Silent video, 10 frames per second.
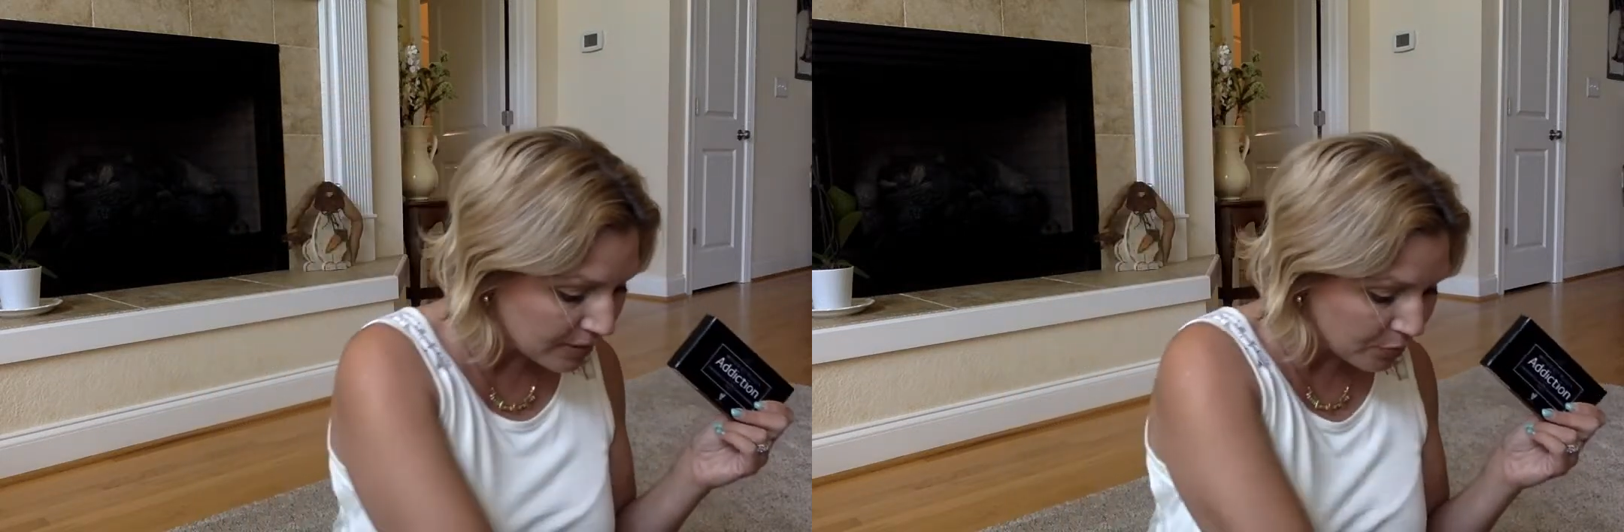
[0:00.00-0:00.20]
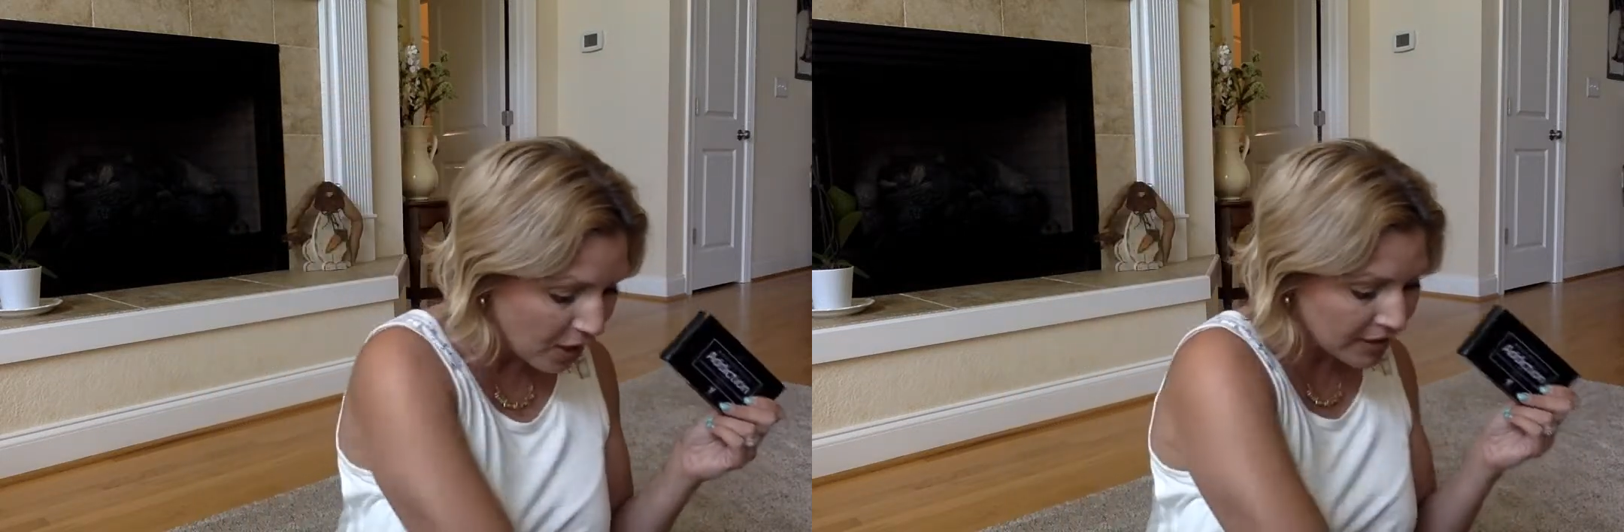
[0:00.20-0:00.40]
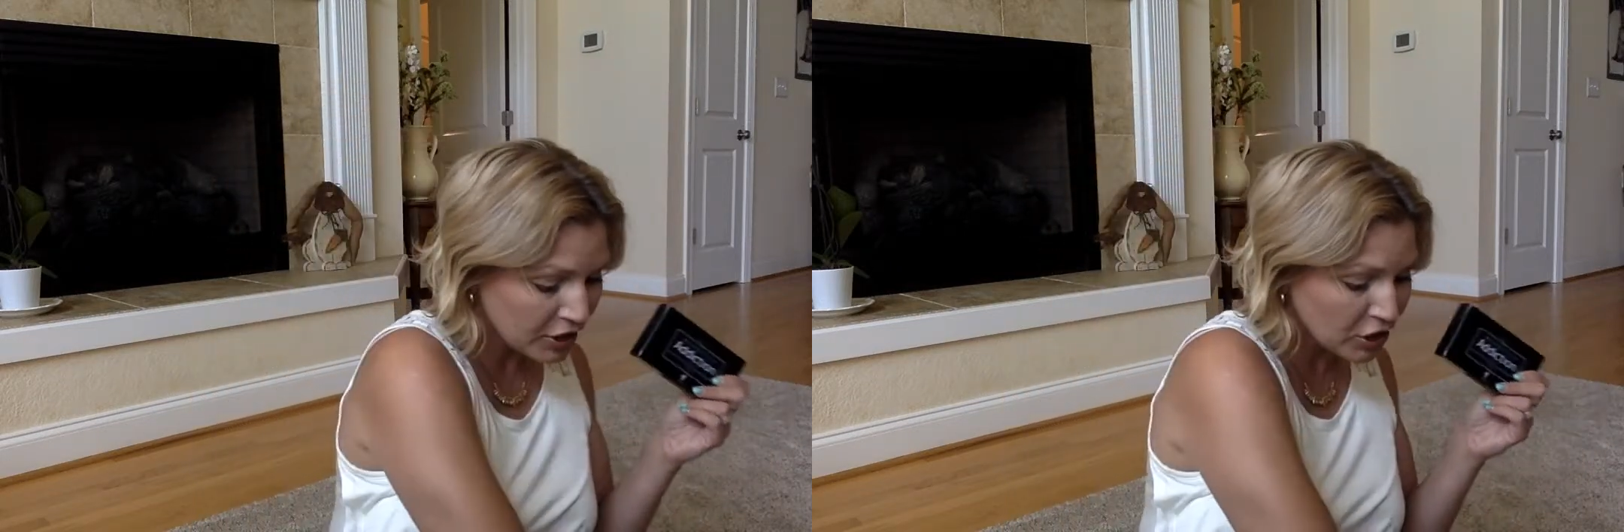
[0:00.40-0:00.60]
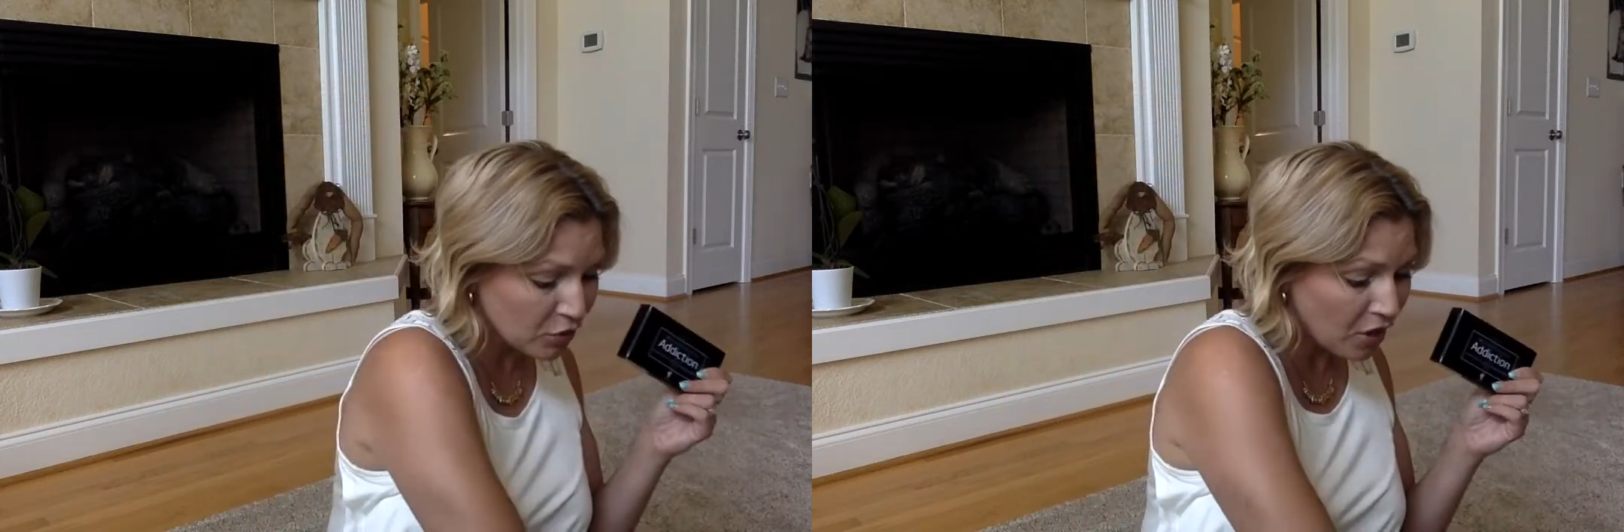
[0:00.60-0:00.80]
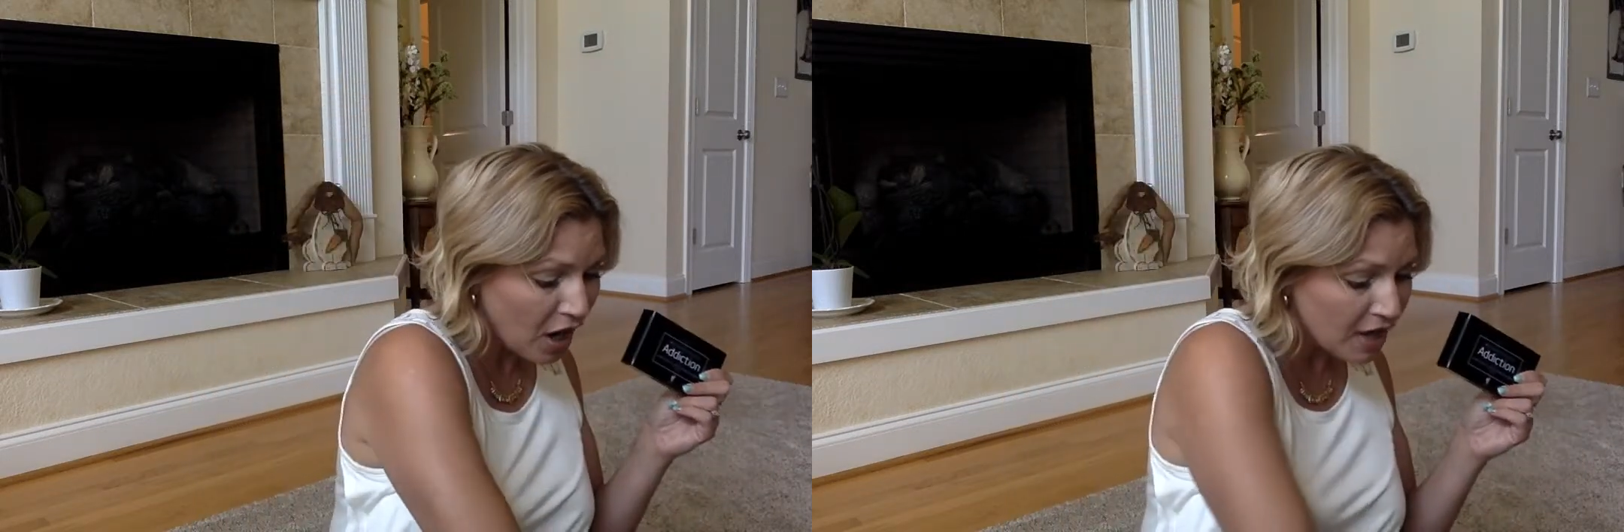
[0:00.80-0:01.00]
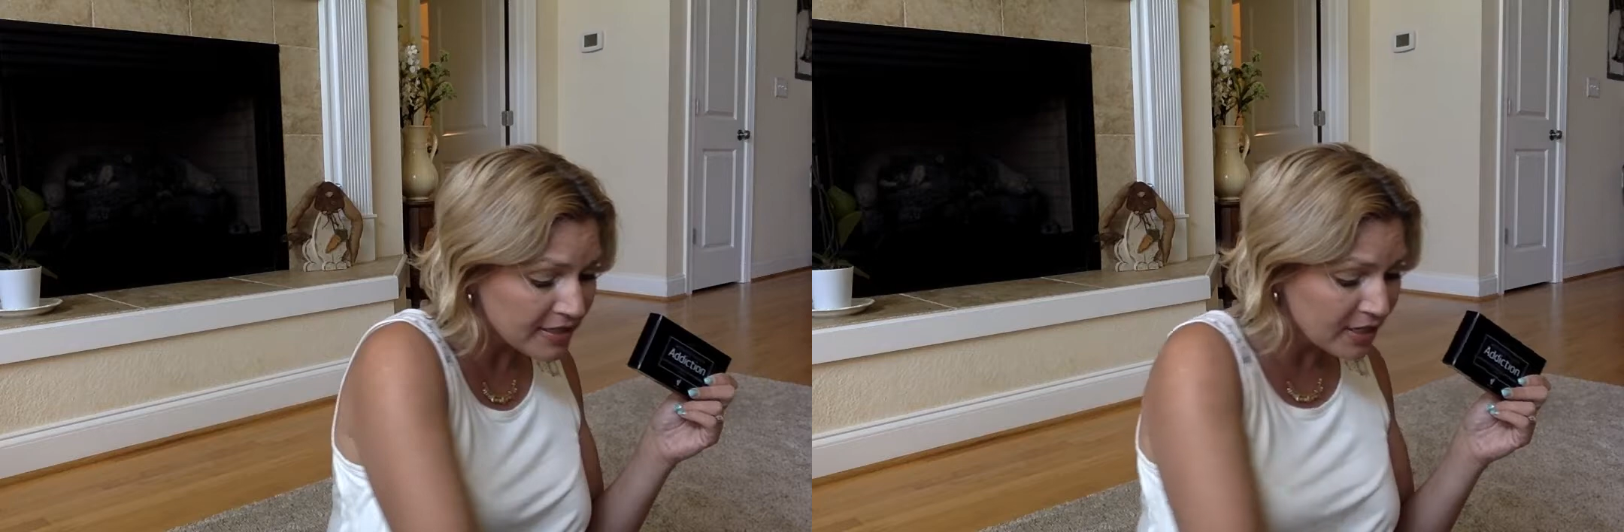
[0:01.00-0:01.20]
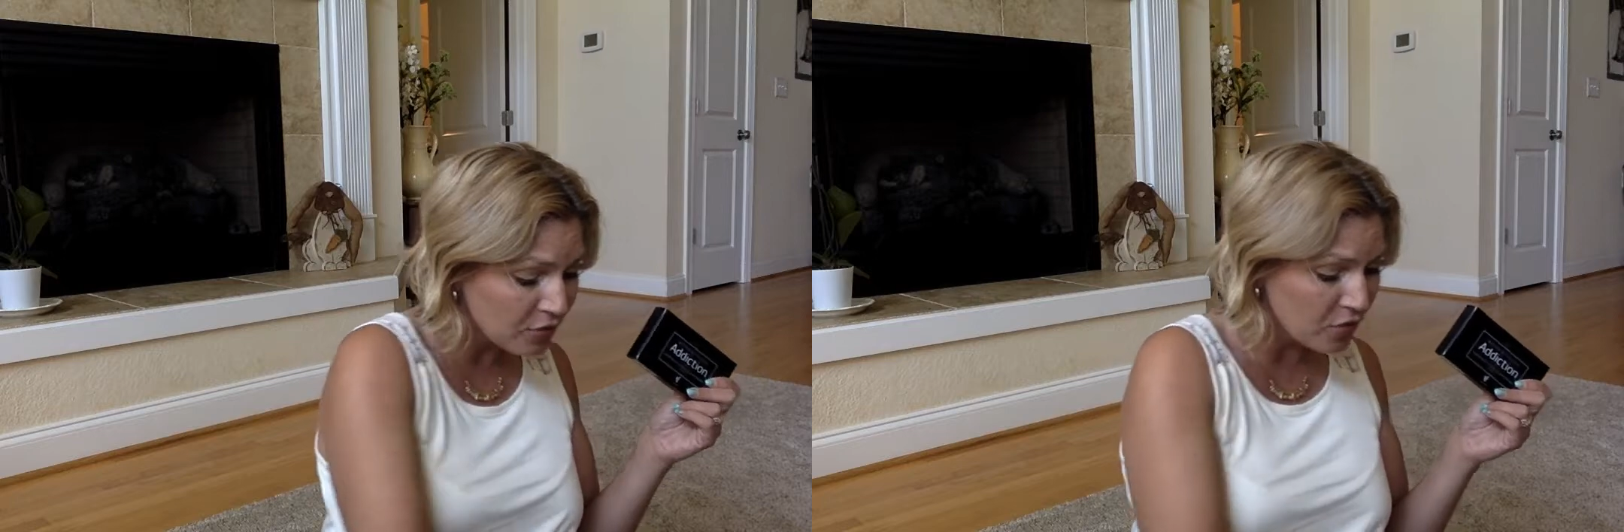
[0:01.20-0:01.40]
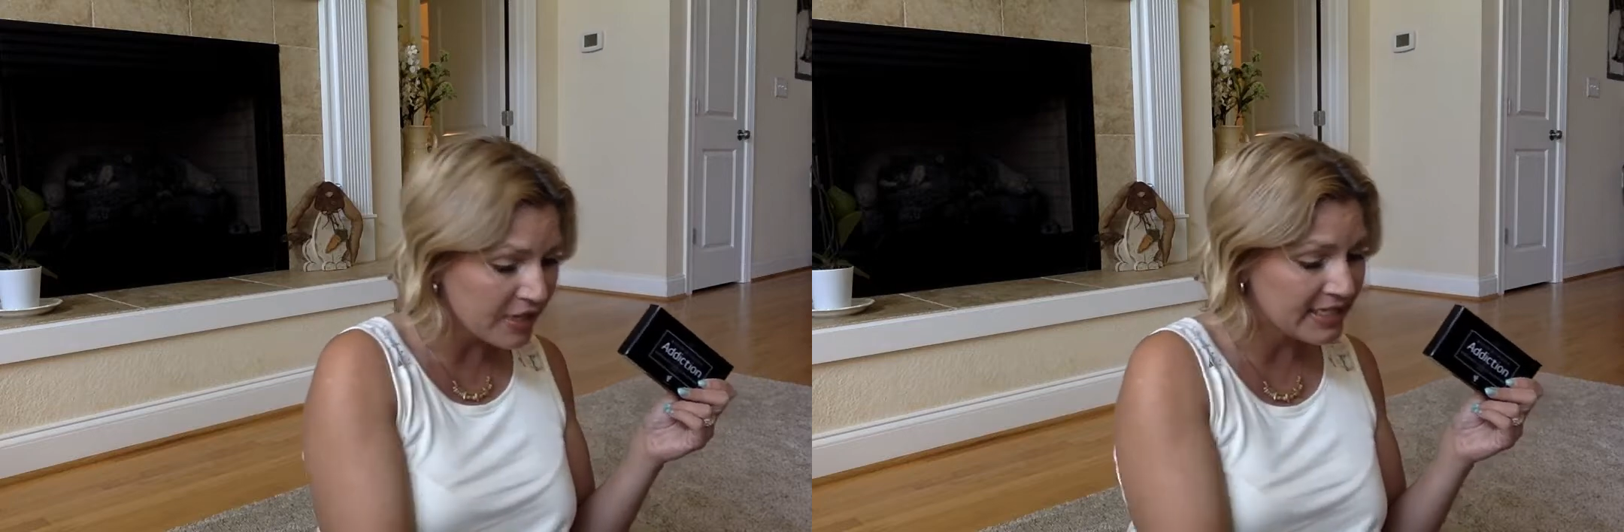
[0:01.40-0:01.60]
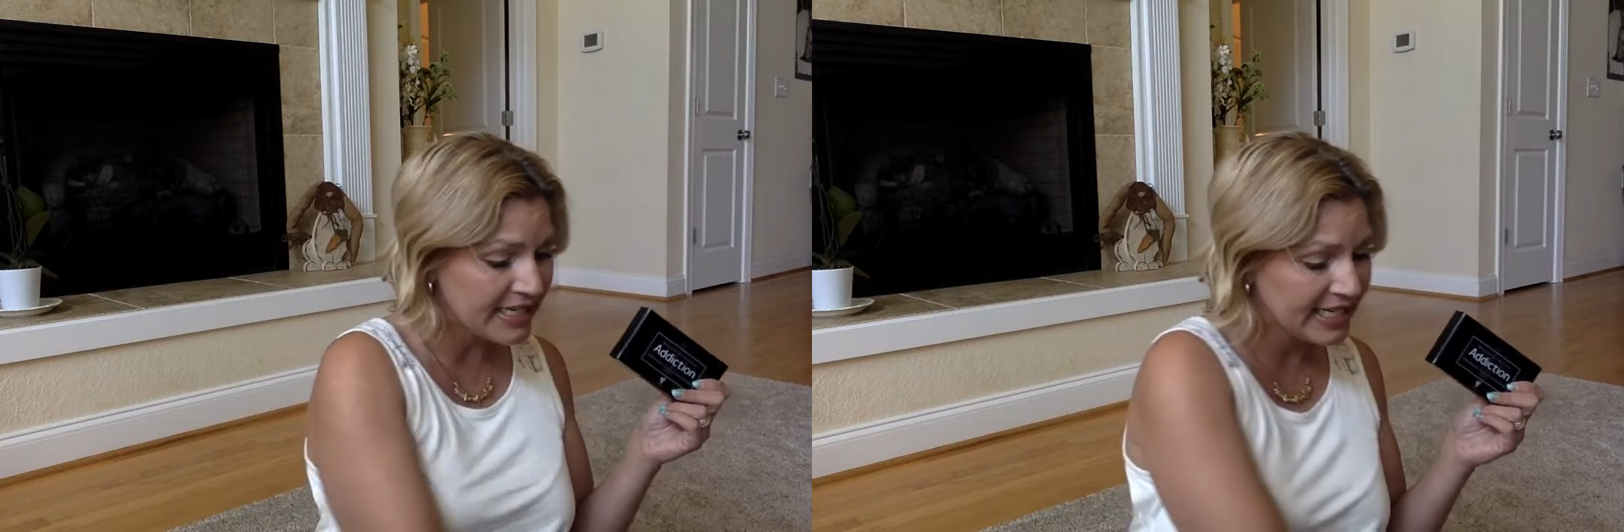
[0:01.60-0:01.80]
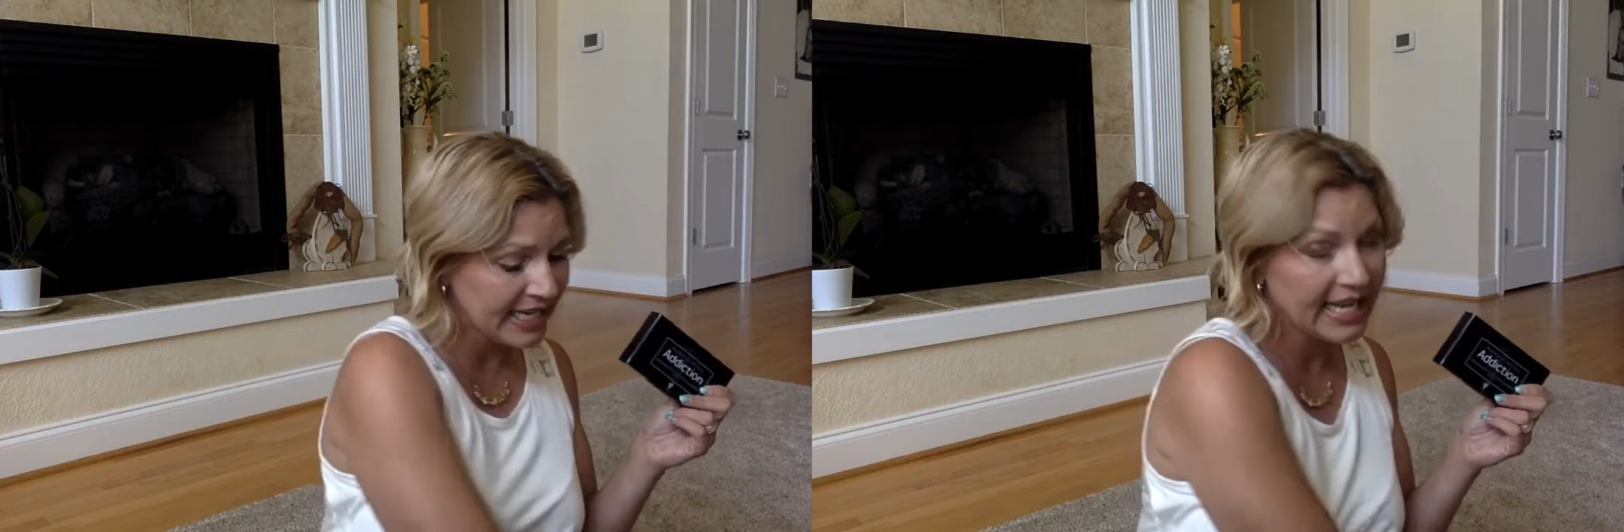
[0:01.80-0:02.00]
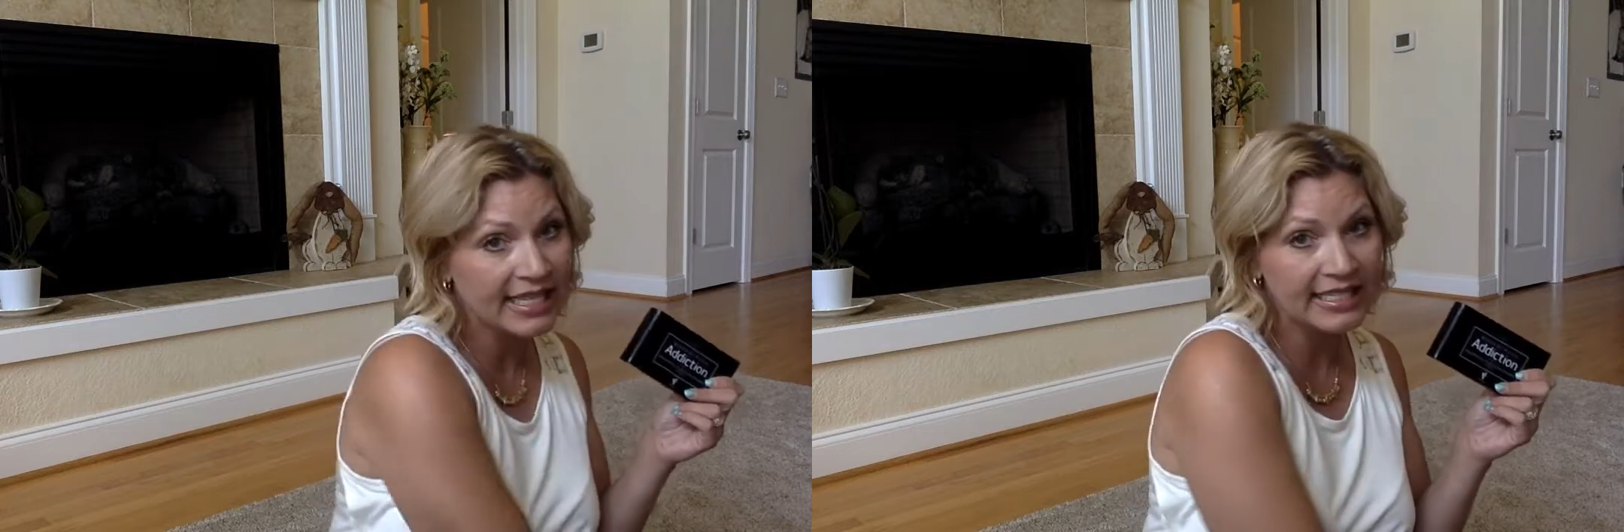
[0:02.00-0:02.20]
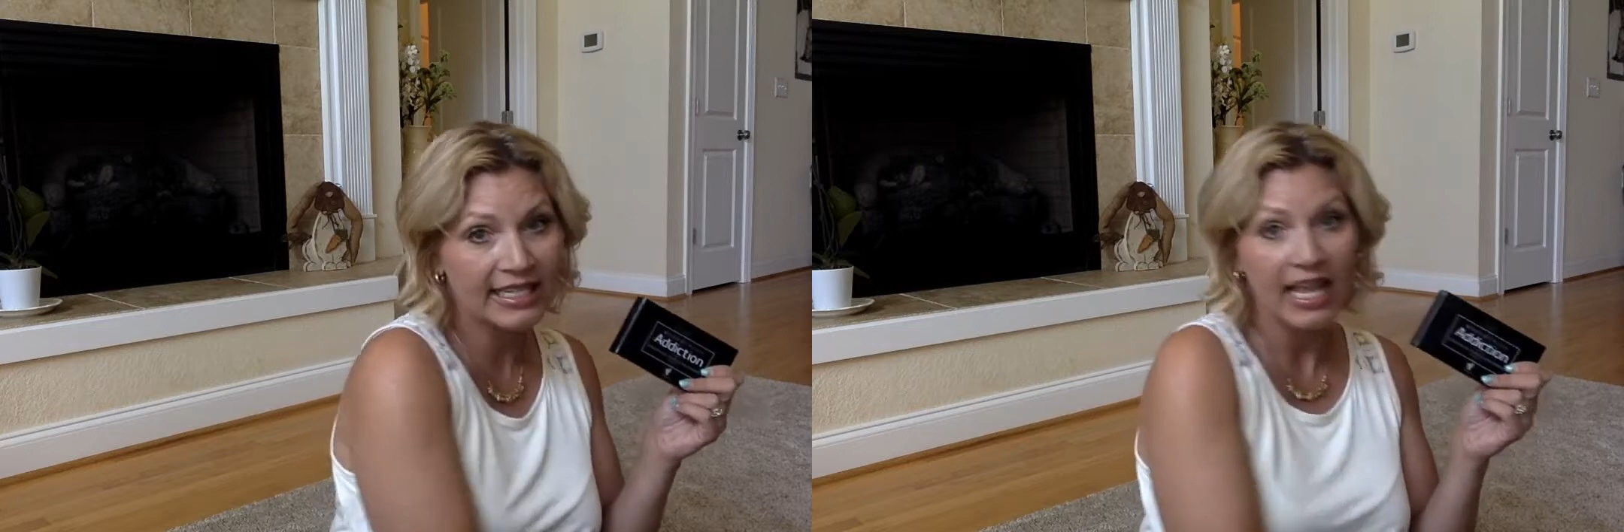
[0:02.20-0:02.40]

the product, you are also going to get